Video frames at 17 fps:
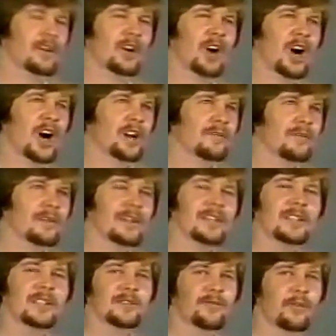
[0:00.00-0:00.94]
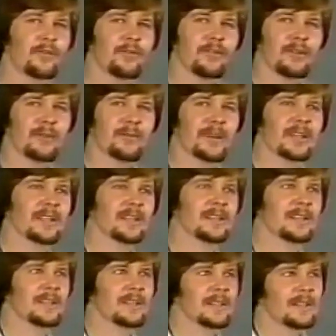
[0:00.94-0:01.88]
God, religious fulfillment,
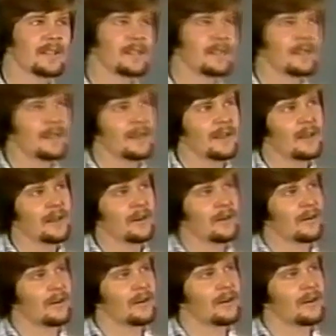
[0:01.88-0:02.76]
and